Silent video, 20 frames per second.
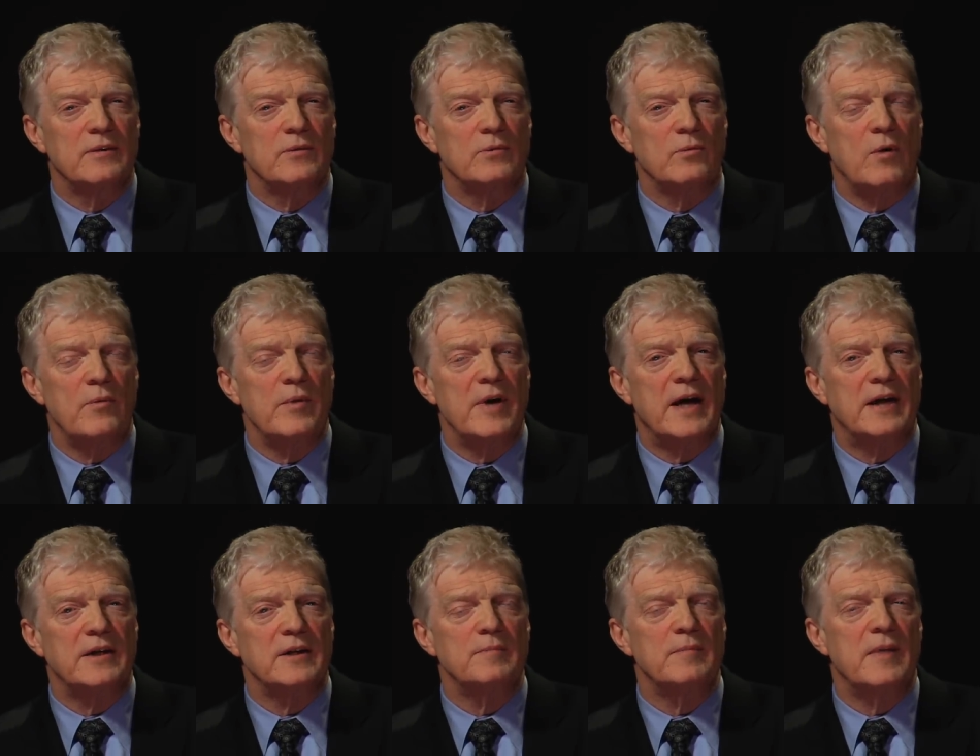What we
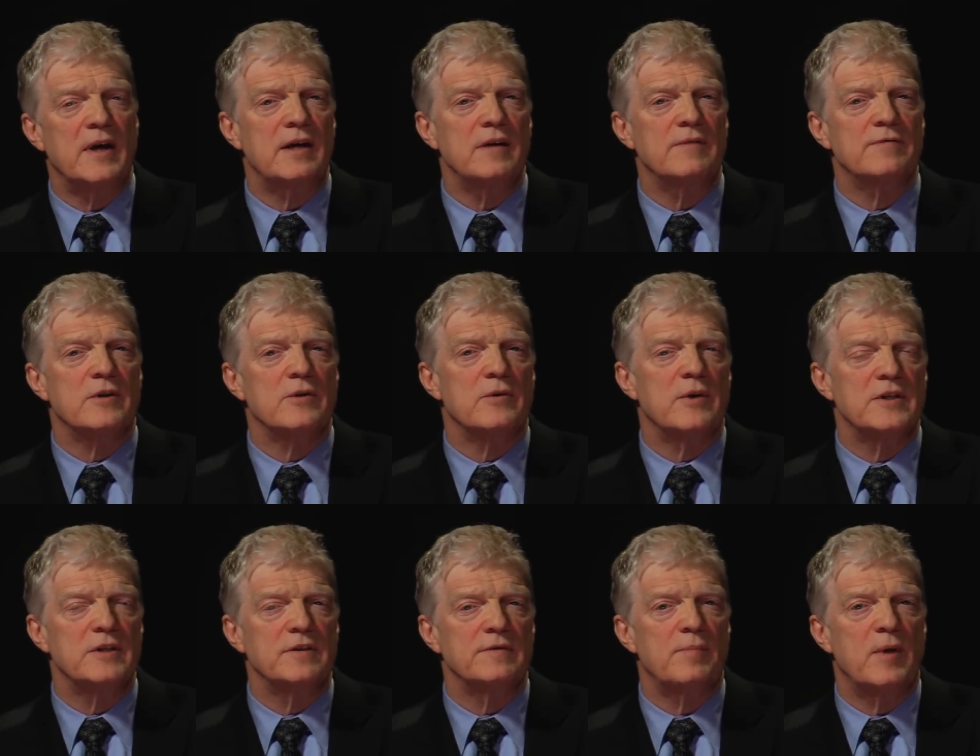had in mind for
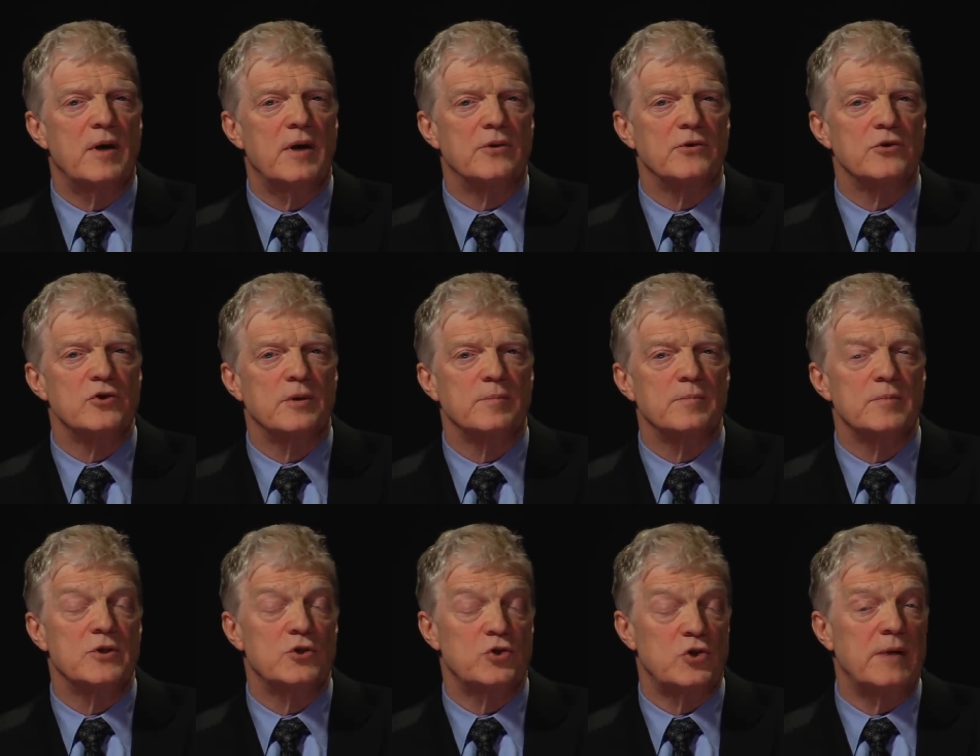creative
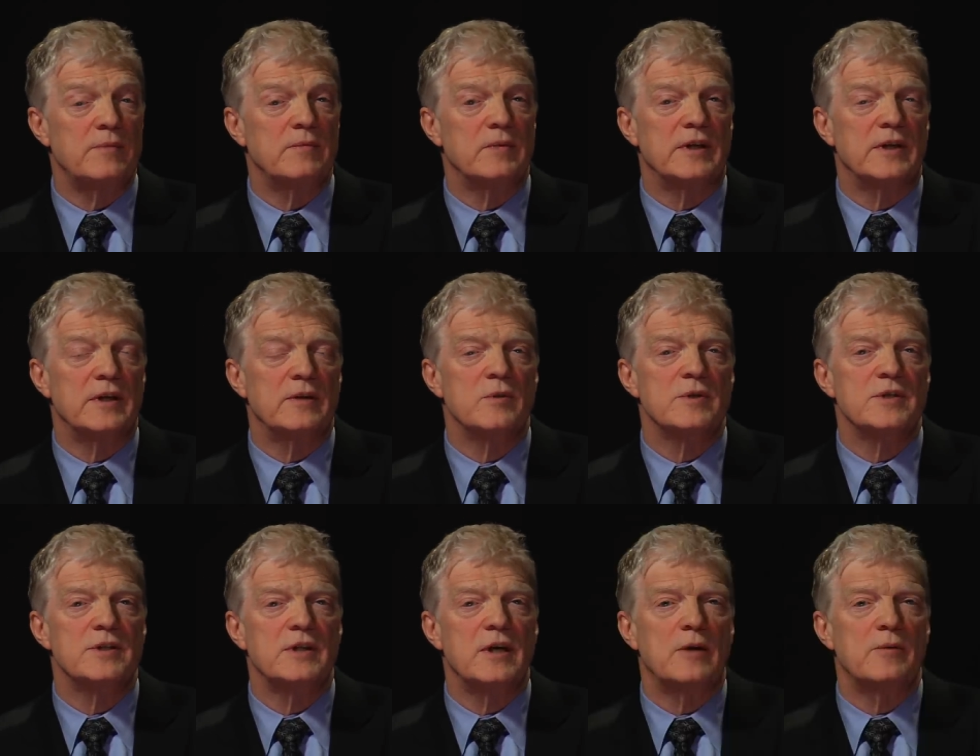partnerships generally
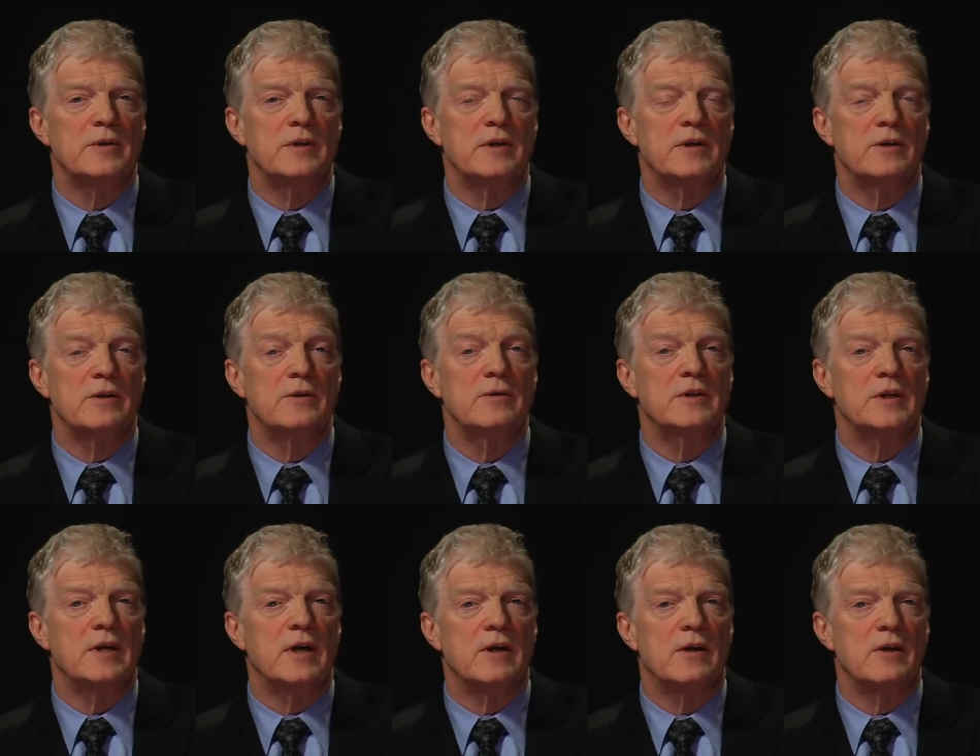was that they would
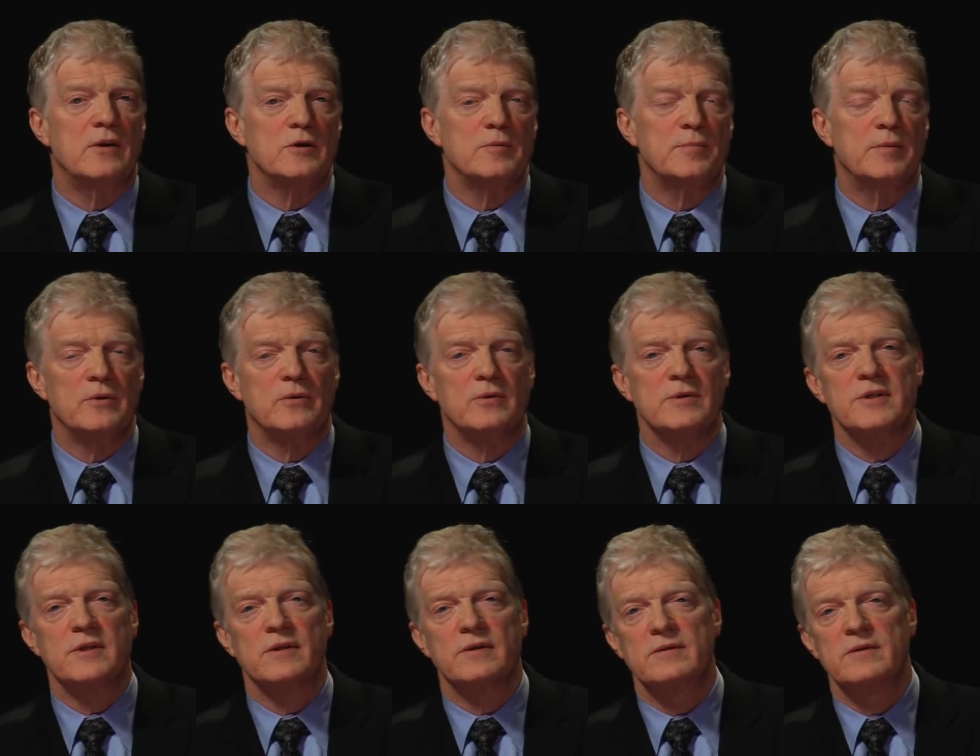include the arts, but
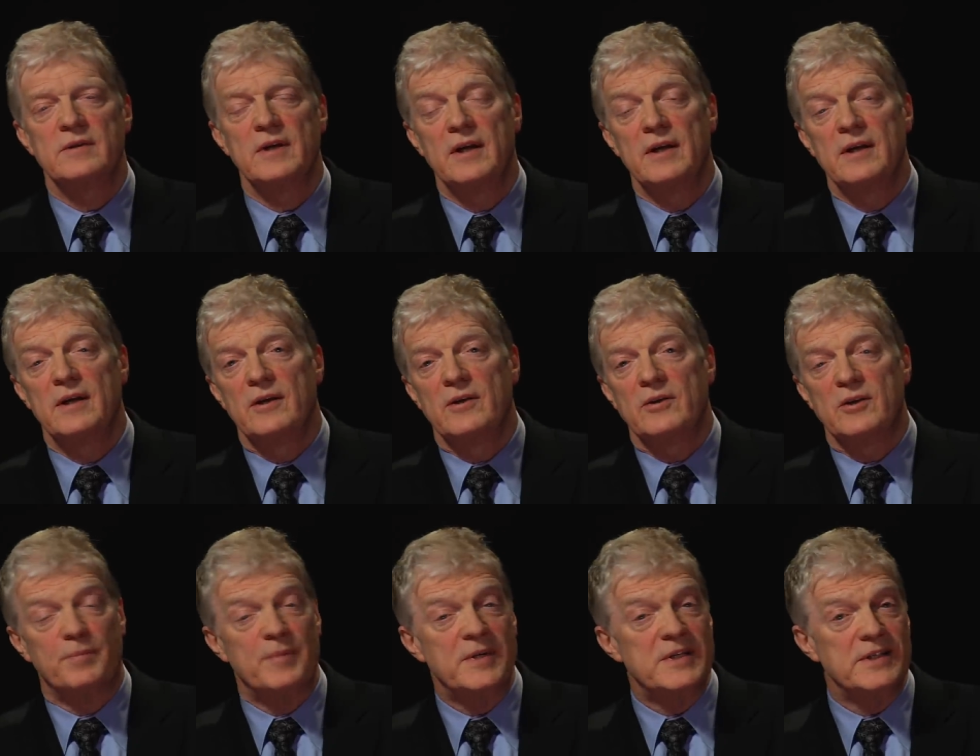also
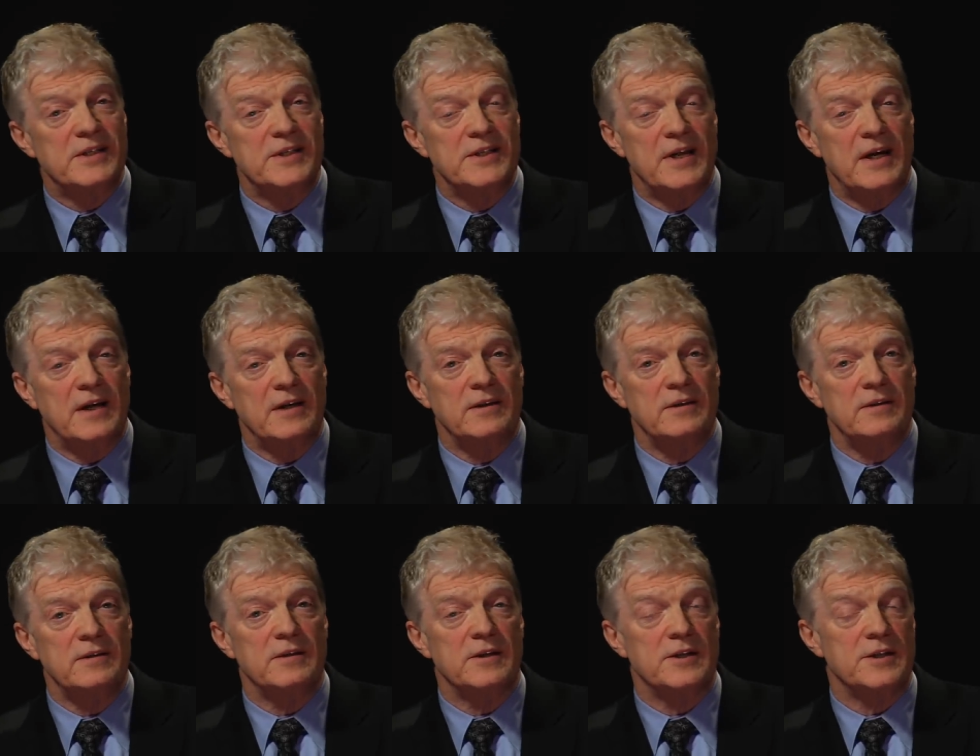the business
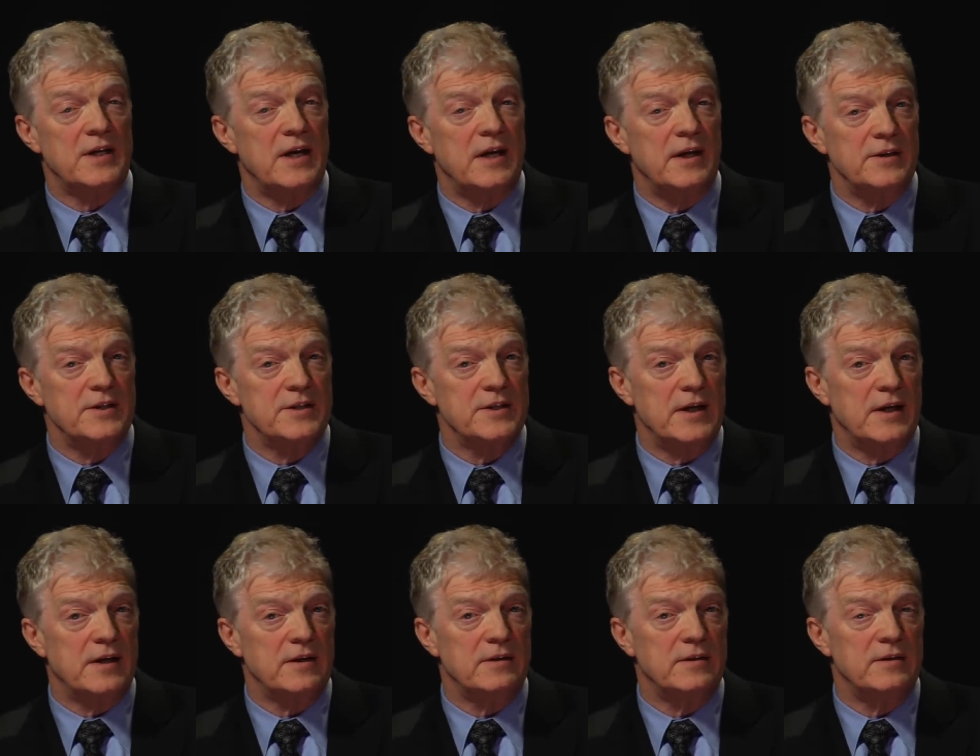sector, the science
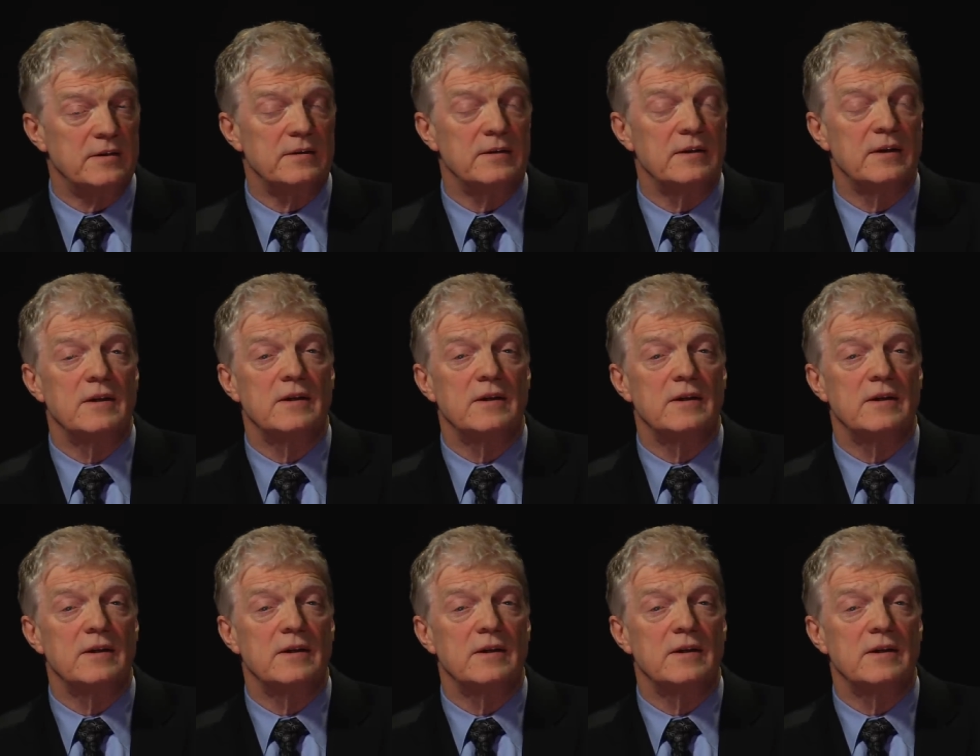sector,